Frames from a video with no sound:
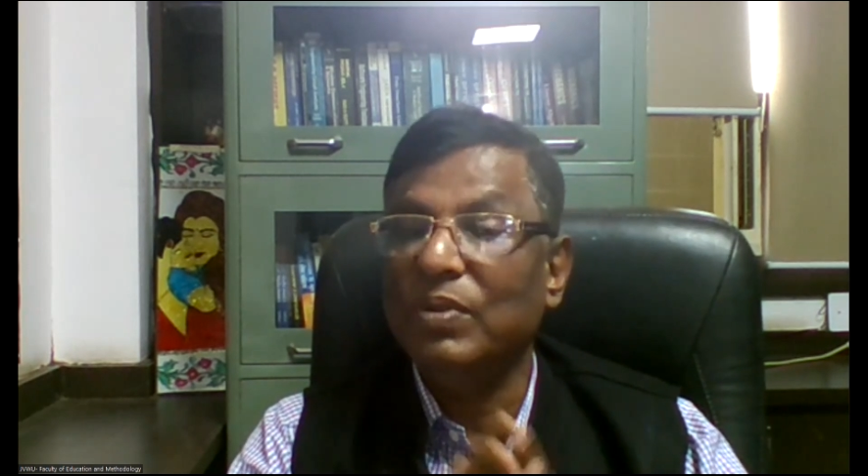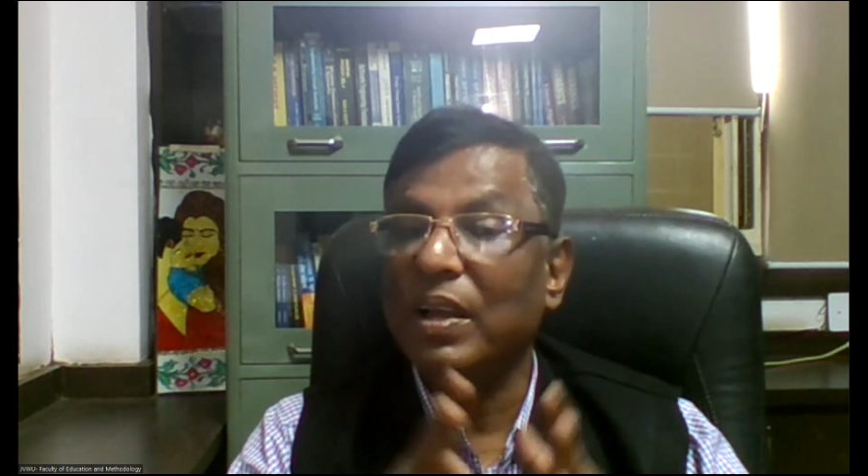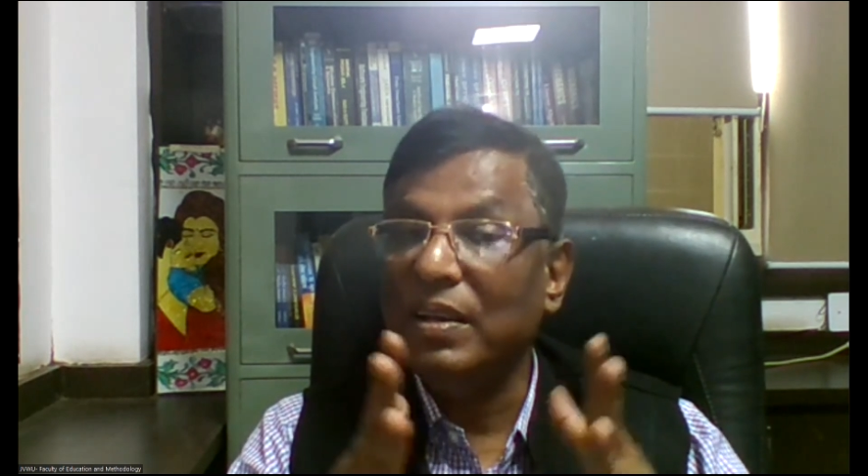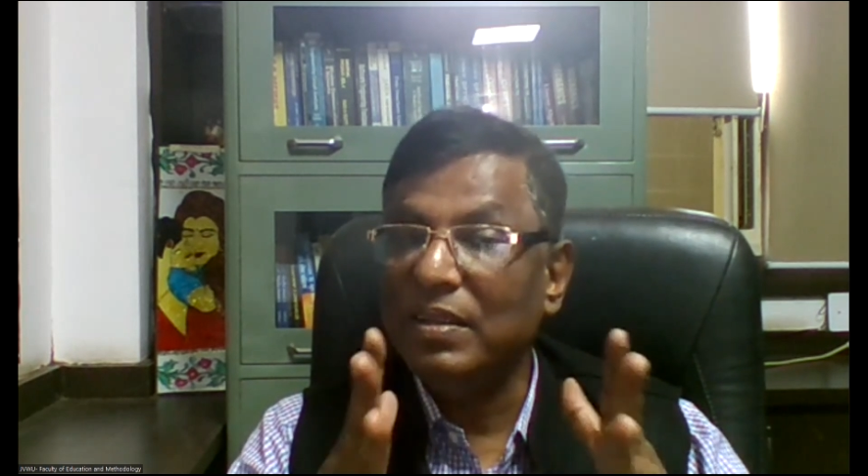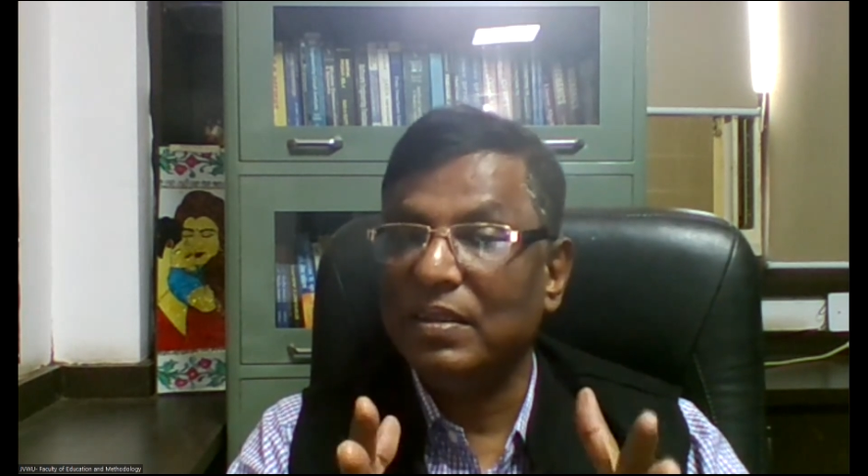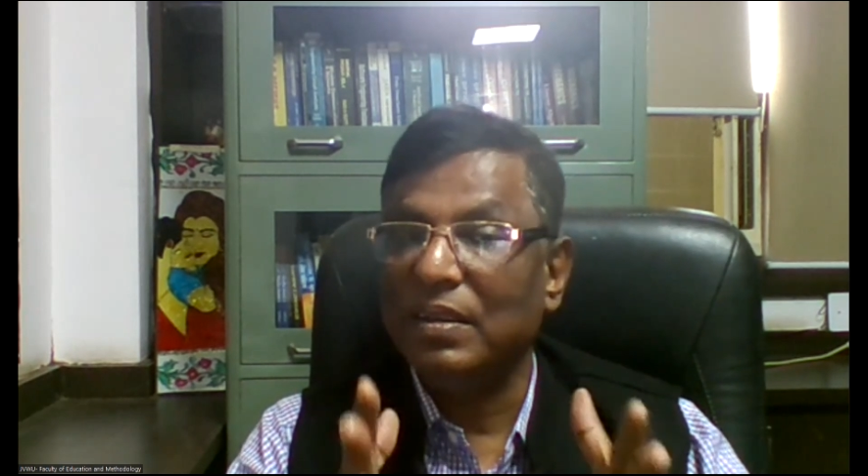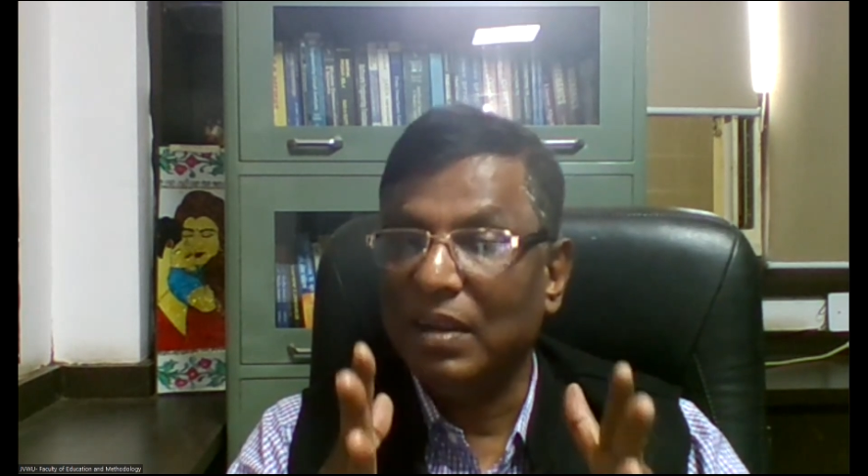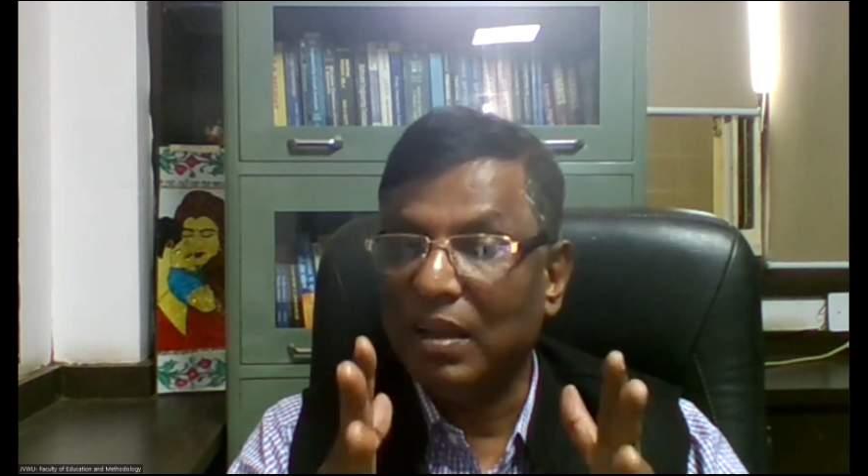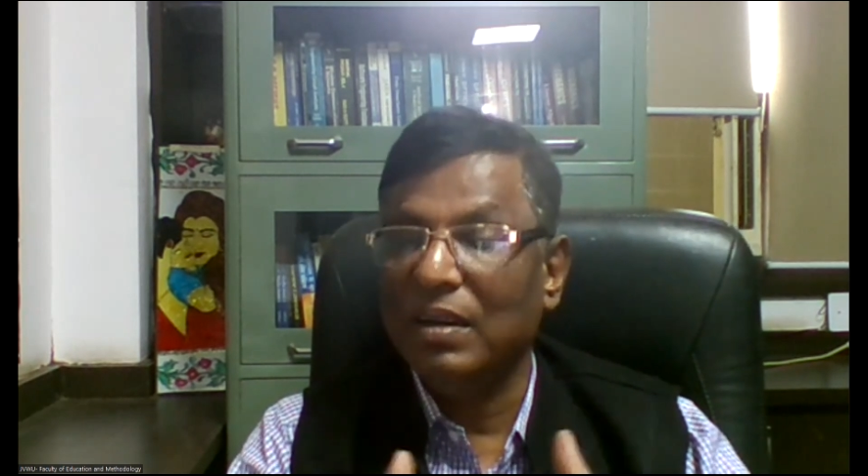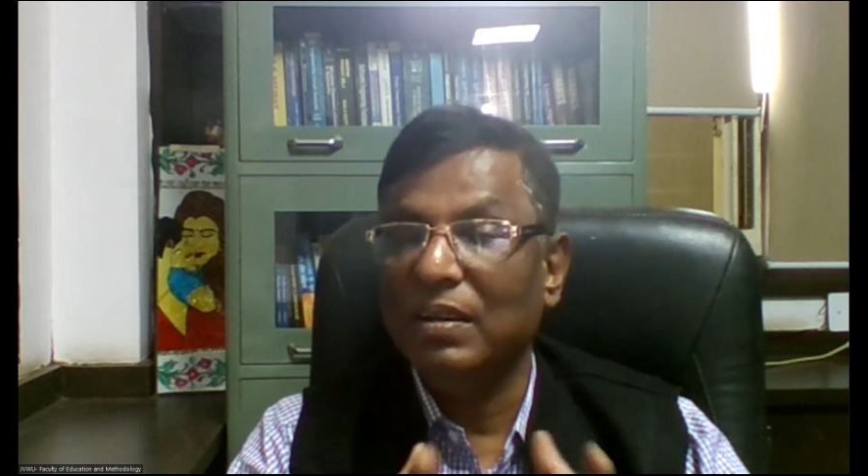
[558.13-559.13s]
you
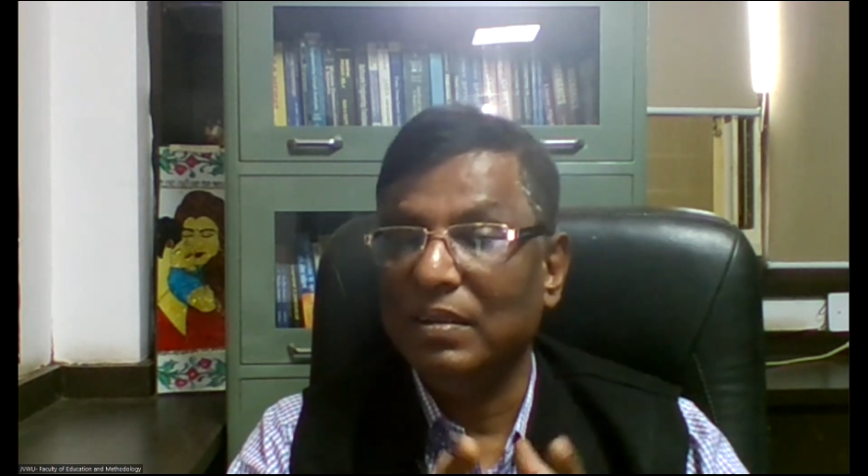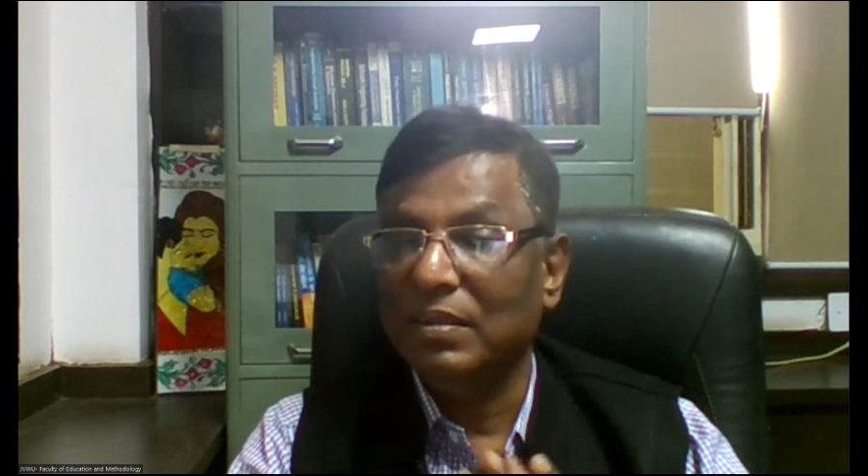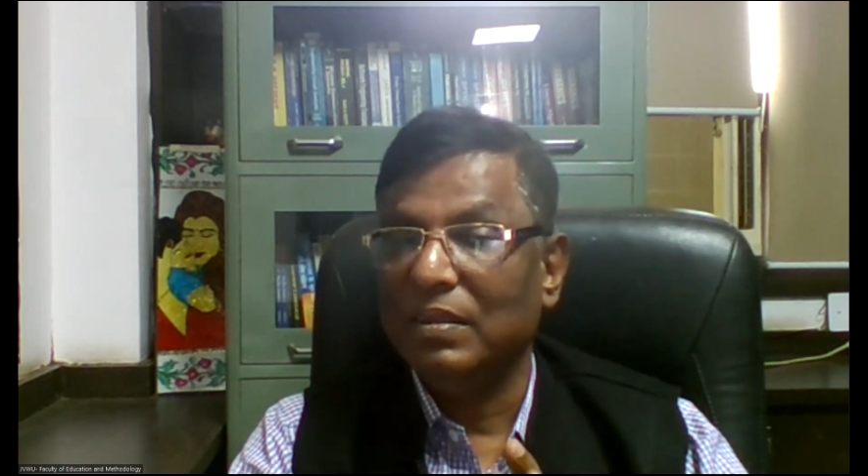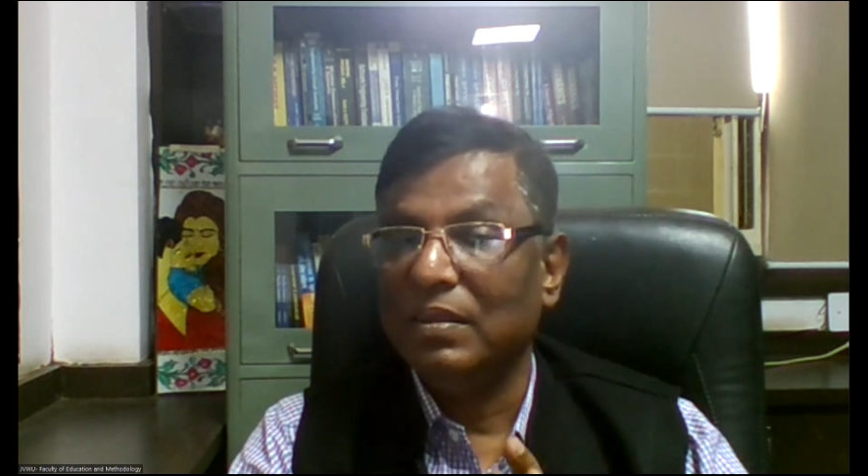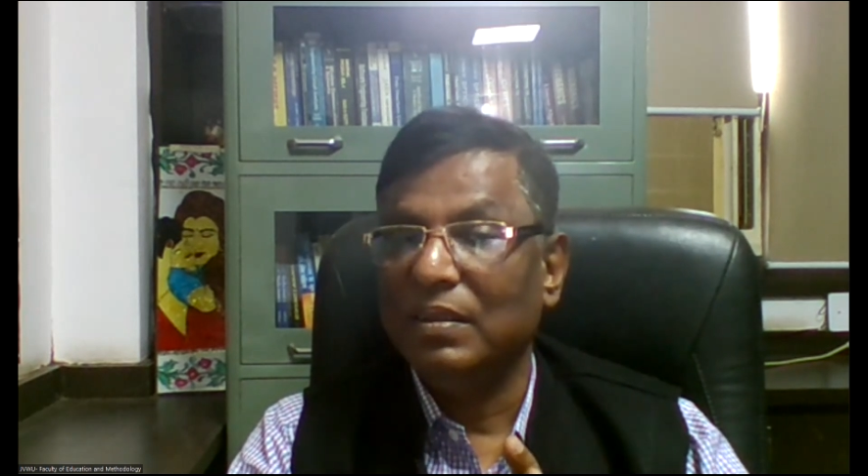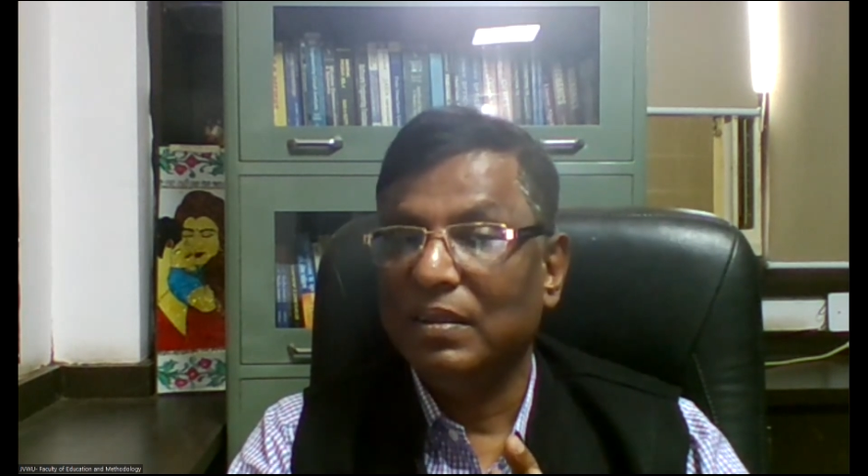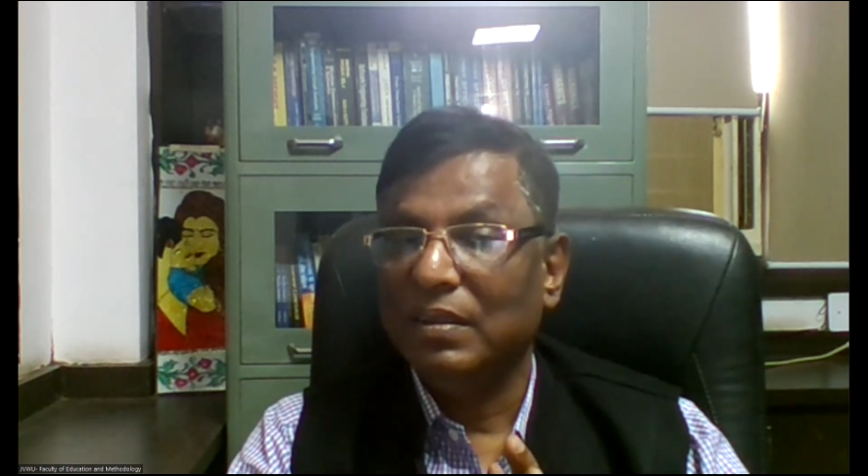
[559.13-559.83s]
can learn